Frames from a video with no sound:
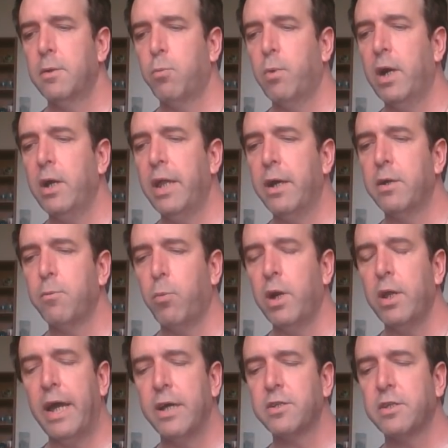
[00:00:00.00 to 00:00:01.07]
Well
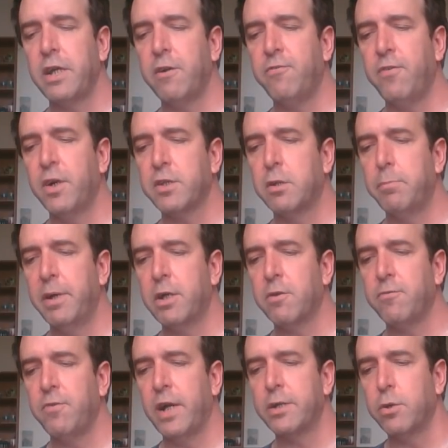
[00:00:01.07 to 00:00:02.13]
hast thou fought the better
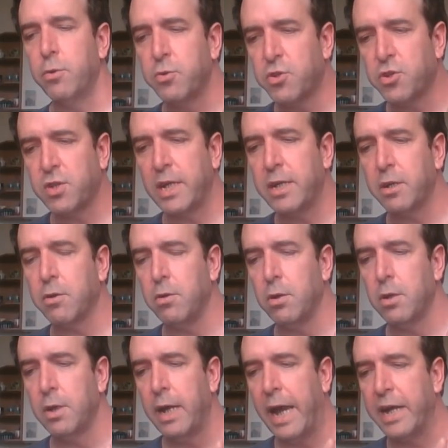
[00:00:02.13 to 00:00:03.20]
fight, who
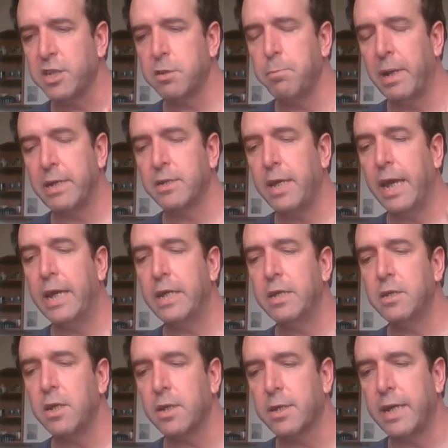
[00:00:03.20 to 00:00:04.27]
single hast
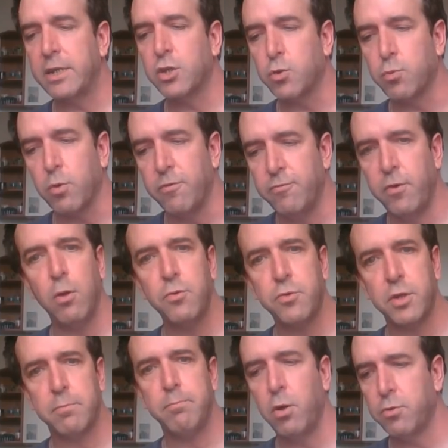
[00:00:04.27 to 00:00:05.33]
maintained against
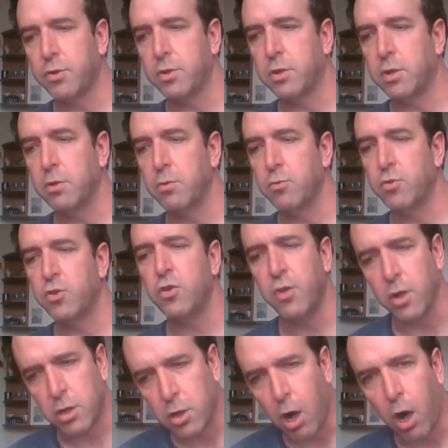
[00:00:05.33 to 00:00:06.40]
revolted multitudes
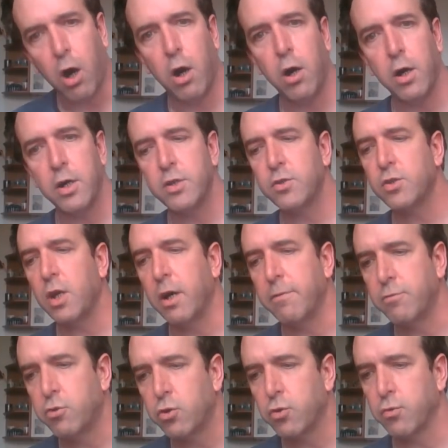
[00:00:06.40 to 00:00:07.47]
the cause
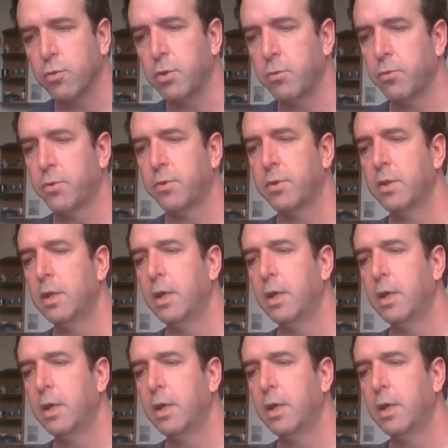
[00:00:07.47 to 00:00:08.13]
of truth,